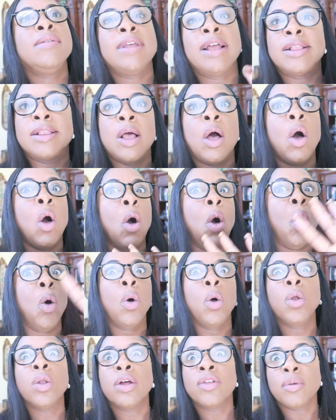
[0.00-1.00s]
That's a
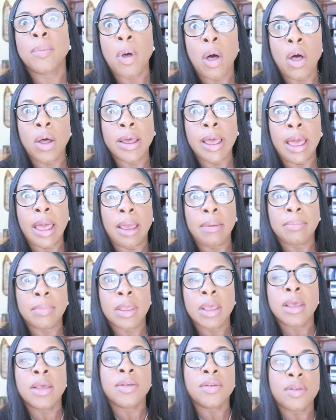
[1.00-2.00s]
whole other ball game.
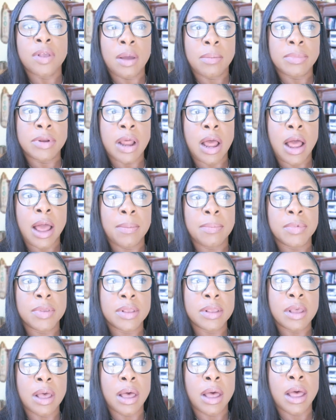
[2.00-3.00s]
Sometimes
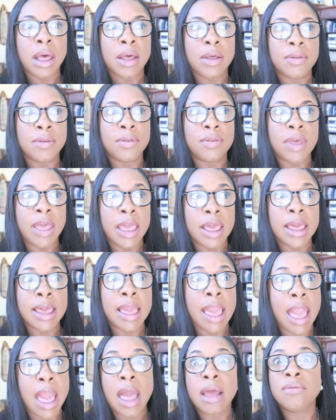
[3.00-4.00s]
they
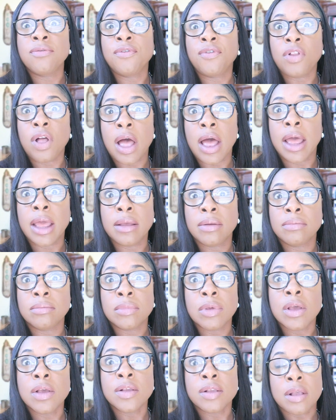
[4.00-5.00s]
can fly
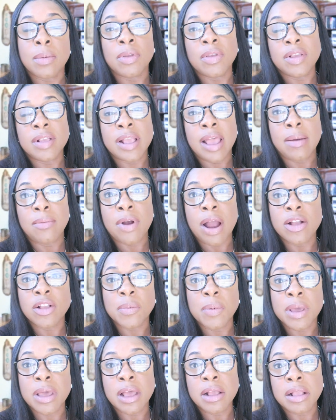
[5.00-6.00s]
some of the same
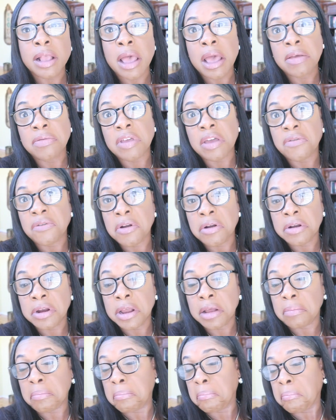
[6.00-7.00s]
routes because, hey, they've earned
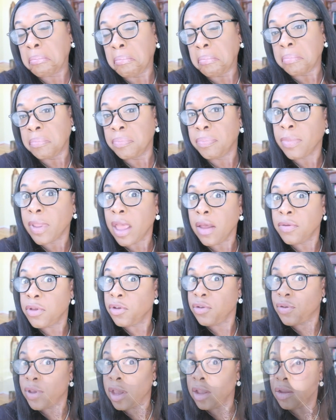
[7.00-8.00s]
it and
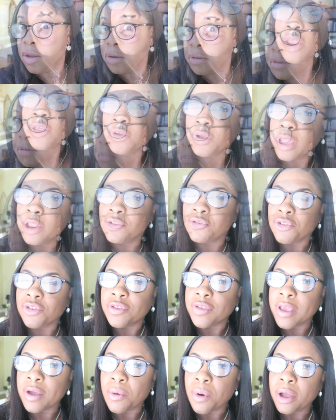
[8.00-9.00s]
they're seniors. Another
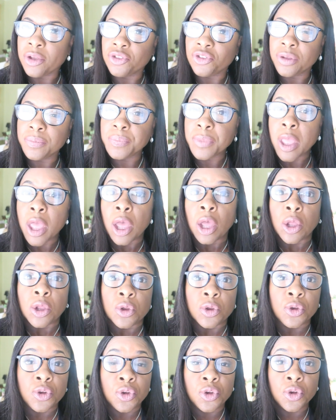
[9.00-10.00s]
interesting question,
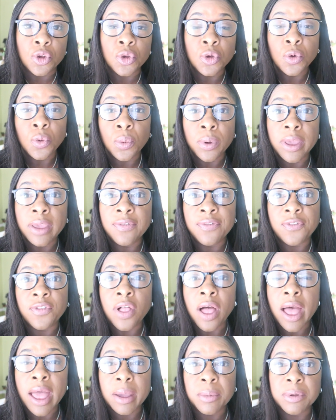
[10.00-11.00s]
do we
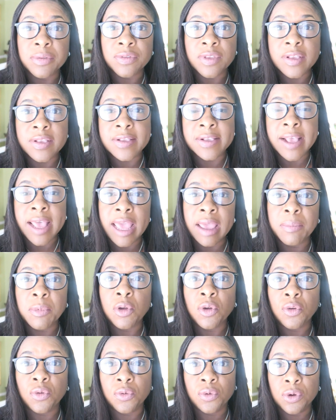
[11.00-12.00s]
fly with the
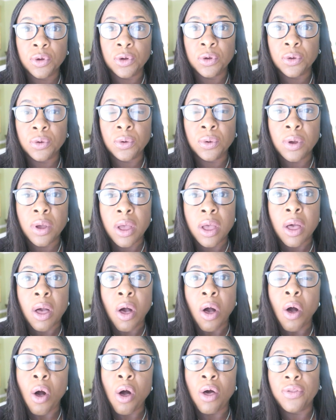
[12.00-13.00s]
same crew
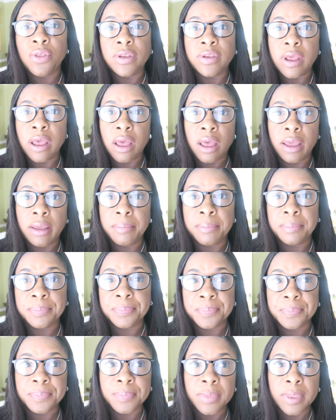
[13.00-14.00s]
all the time?
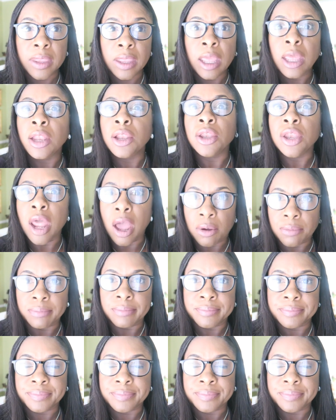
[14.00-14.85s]
No.